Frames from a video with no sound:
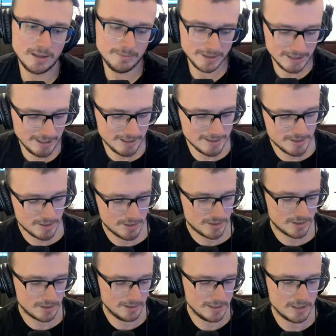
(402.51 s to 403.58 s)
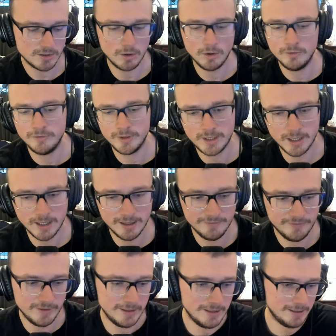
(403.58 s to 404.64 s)
I mean, he has this
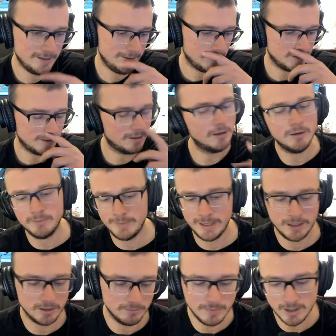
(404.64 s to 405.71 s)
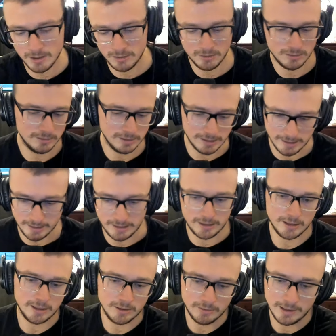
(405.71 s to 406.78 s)
overconfident, you know, oh, I'll make her moan, like,
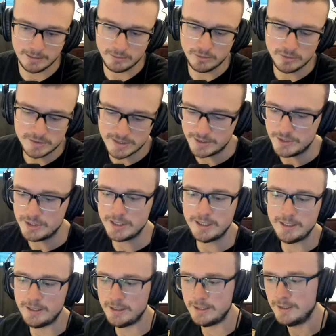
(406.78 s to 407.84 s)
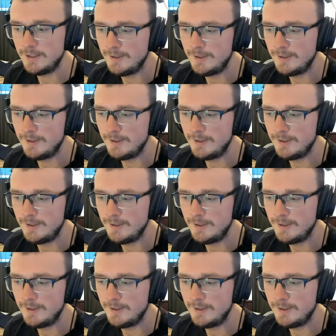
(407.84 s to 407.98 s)
you know, who's the G?